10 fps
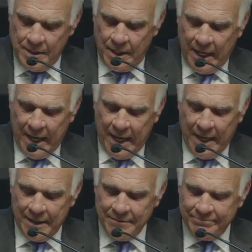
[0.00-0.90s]

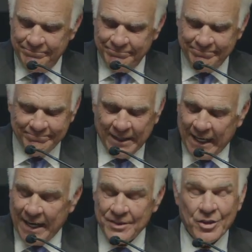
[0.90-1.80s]
And I
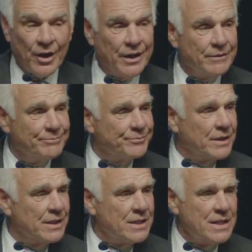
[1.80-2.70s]
got to tell you,
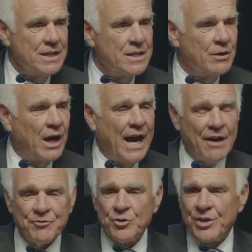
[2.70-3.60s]

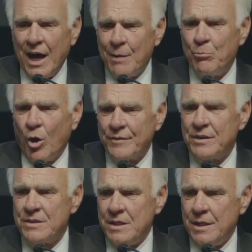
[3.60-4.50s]
after Tom bought the
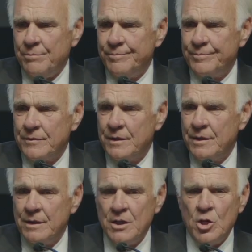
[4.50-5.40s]
team,
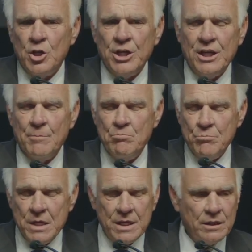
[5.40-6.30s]
he
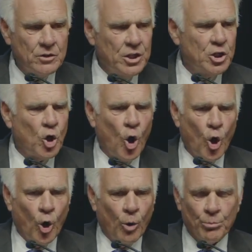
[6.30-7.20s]
immediately
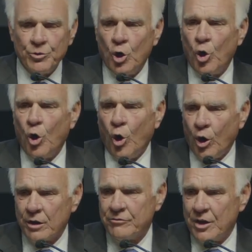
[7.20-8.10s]
calmed
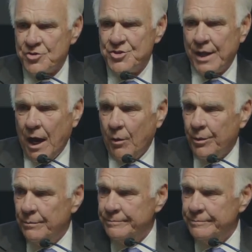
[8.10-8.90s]
all of us down.